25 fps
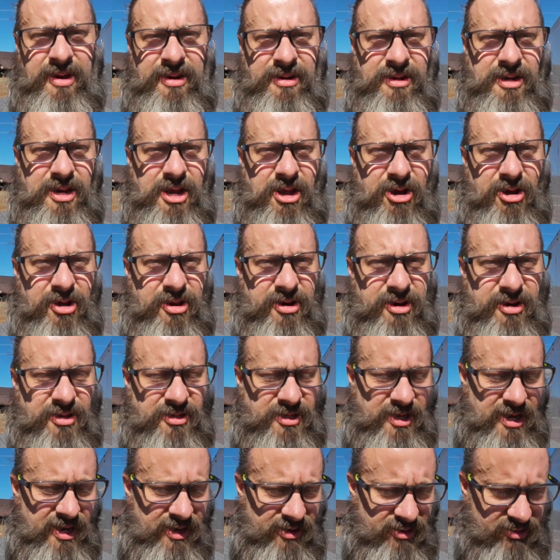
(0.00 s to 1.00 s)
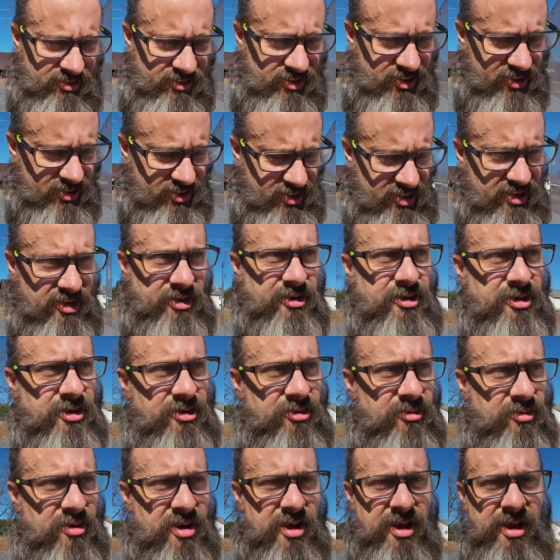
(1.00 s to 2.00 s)
Neon and Diego, they're going to
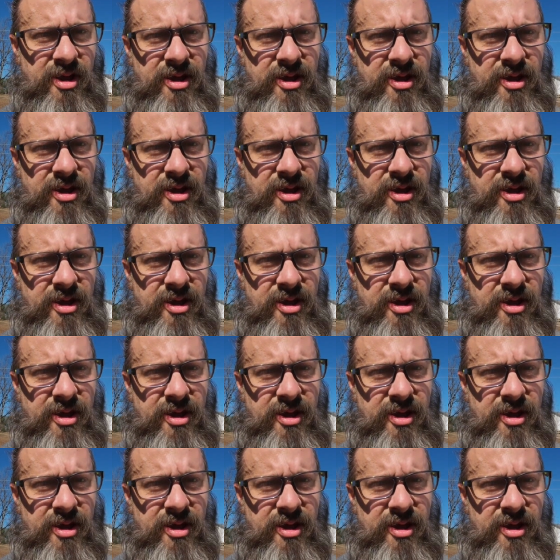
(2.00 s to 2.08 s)
do